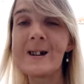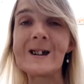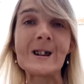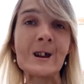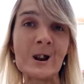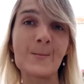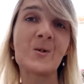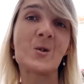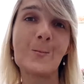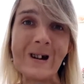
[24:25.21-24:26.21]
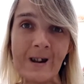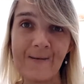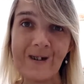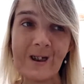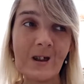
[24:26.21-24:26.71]
It helps to
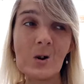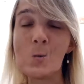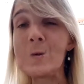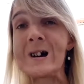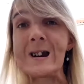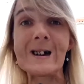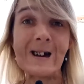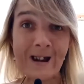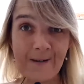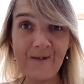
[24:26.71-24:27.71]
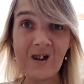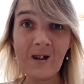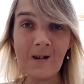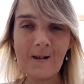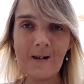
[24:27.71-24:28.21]
manifest, while envy